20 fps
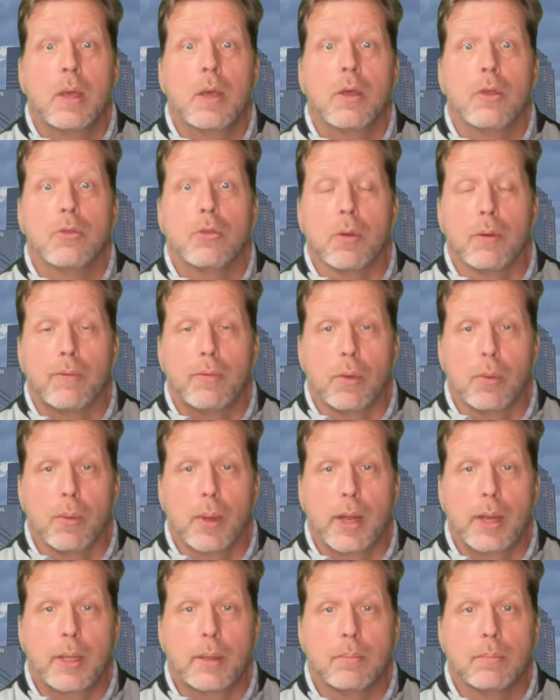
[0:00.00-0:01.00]
So if you're
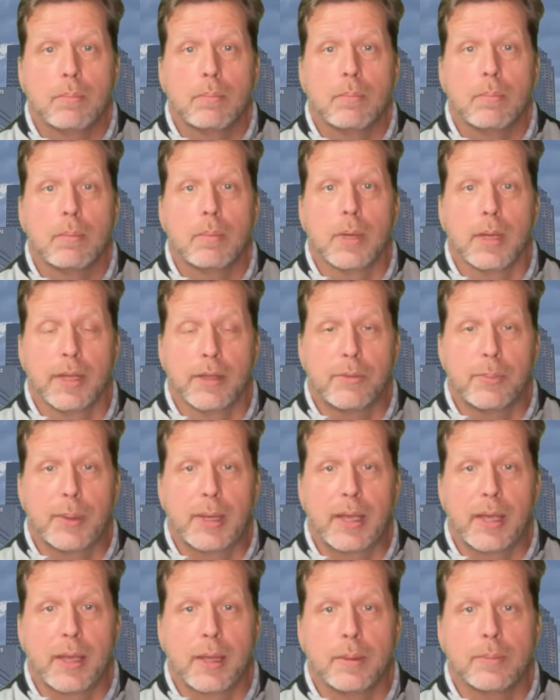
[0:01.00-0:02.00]
ready, let's
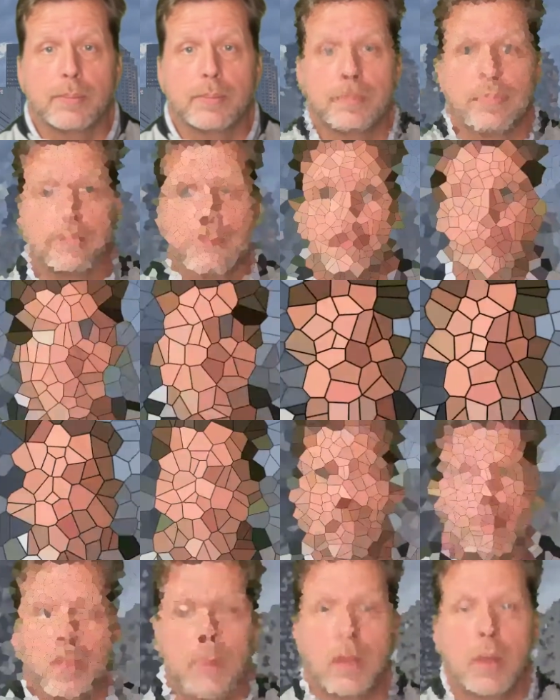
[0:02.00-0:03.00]
begin.
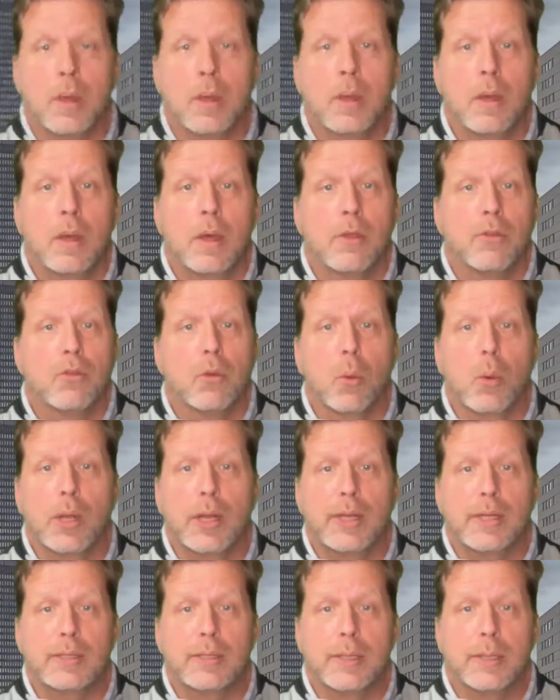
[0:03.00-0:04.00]
So what
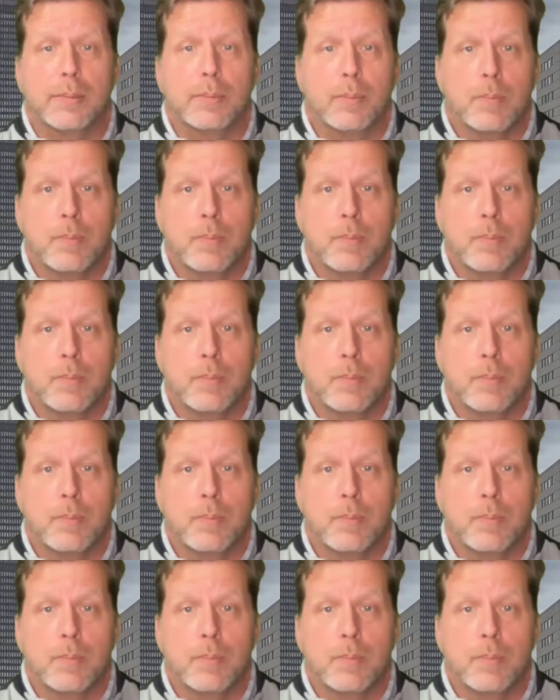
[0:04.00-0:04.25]
is it?